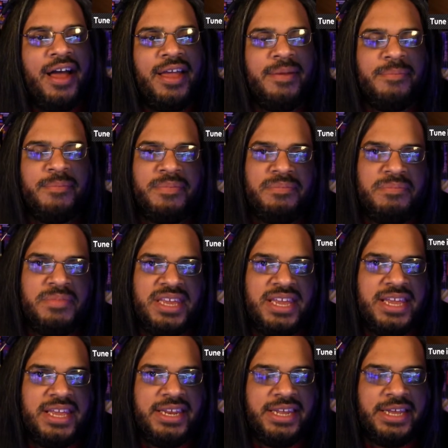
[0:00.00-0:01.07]

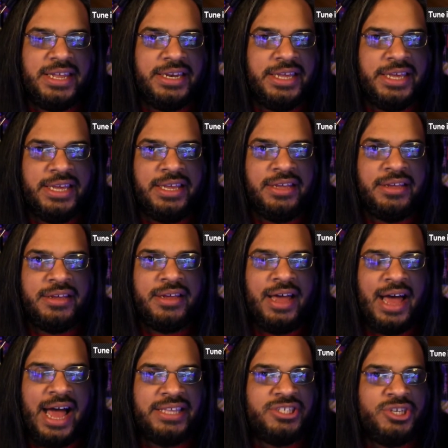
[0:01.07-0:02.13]
Immediately,
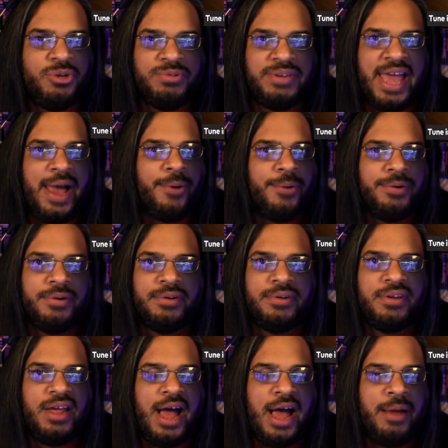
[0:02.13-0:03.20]
I tuned out.
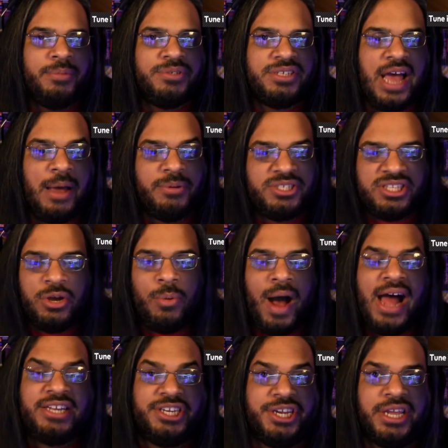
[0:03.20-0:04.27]
I was still
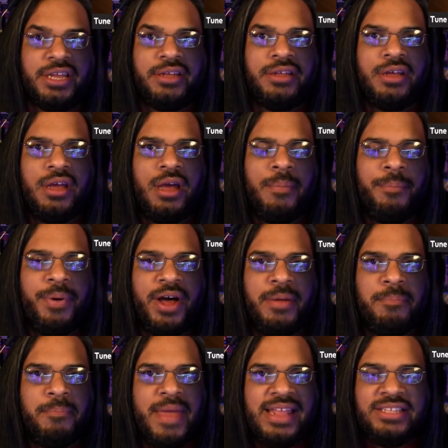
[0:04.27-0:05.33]
watching it,
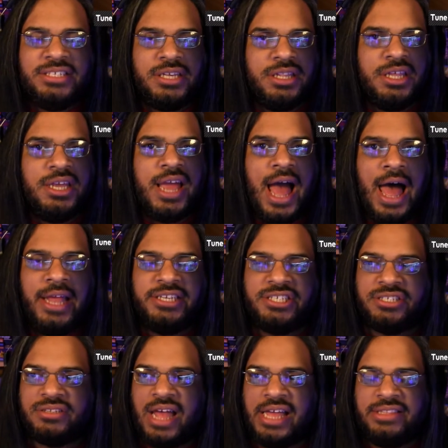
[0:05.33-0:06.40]
but mentally, I
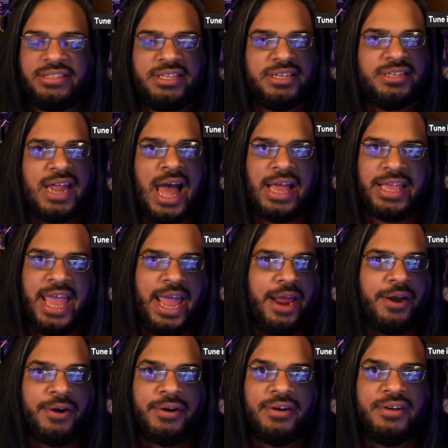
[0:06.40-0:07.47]
did not
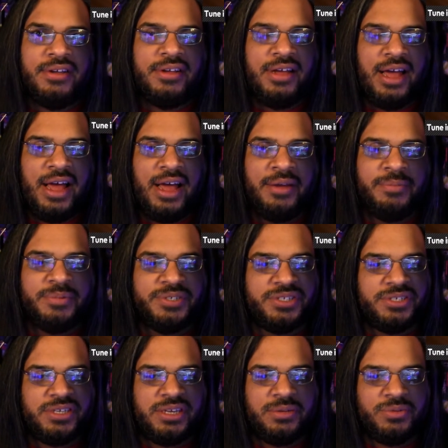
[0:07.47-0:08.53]
care. I was
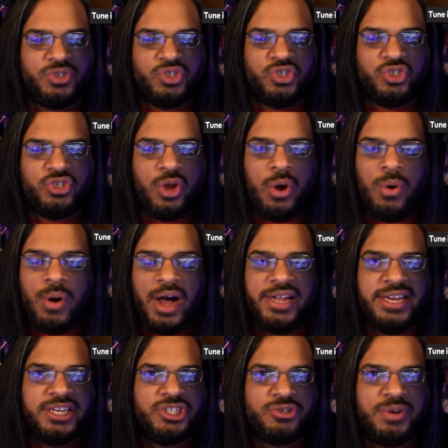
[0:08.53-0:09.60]
so
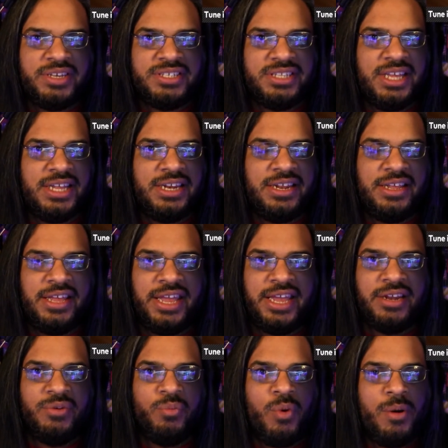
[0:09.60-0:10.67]
uninterested
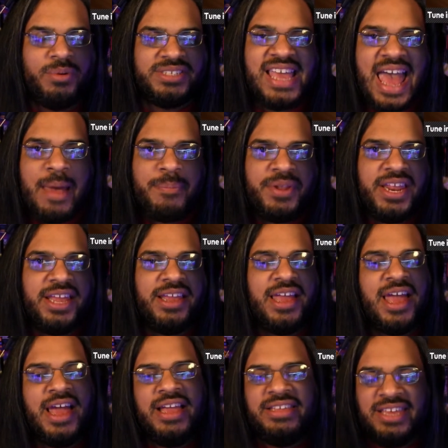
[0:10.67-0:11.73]
in what was happening.
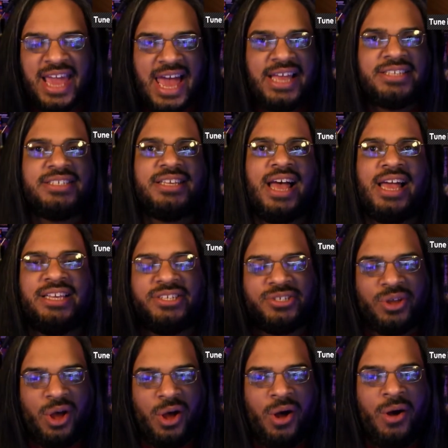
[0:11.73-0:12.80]
Yes, I
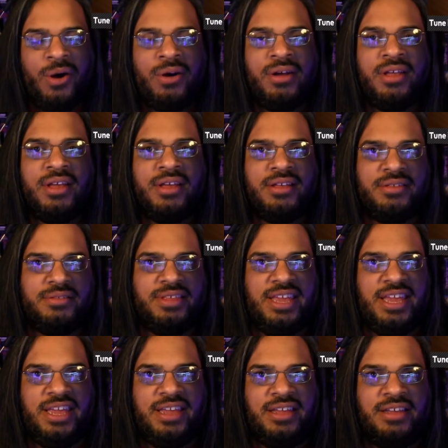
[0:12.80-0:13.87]
saw
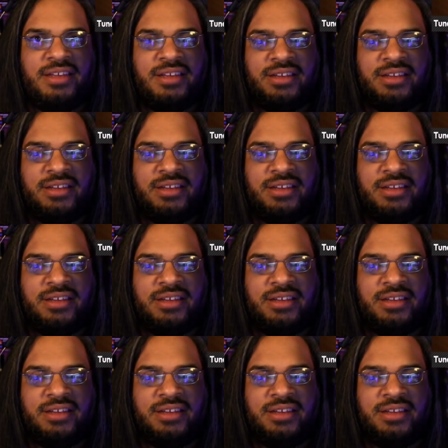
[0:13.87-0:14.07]
the